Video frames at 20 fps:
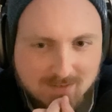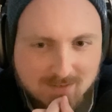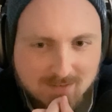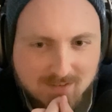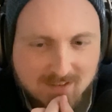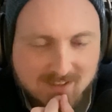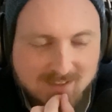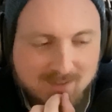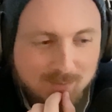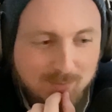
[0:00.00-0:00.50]

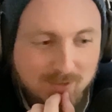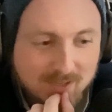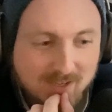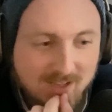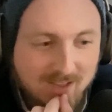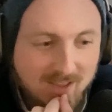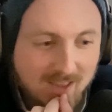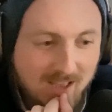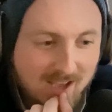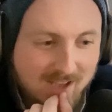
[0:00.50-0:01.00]
It's been
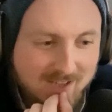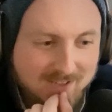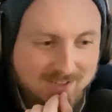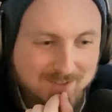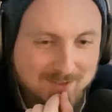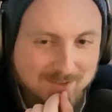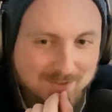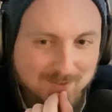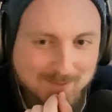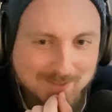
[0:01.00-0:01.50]
a lot
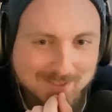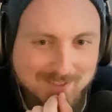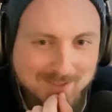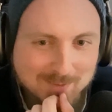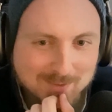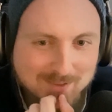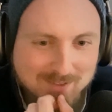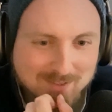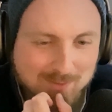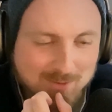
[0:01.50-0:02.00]
too. I mean,
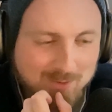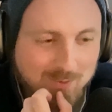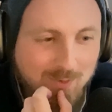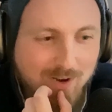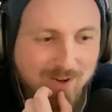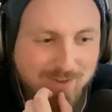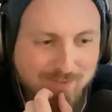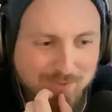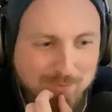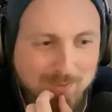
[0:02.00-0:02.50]
there's
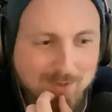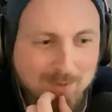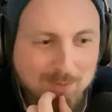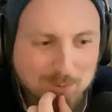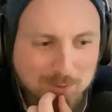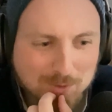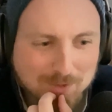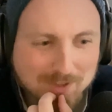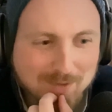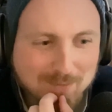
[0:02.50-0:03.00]
quite a few
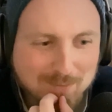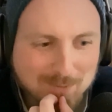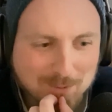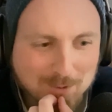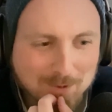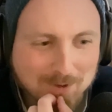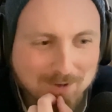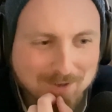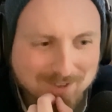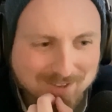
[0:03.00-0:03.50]
people on that
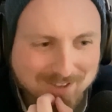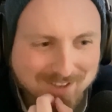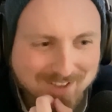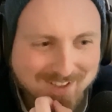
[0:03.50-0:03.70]
board.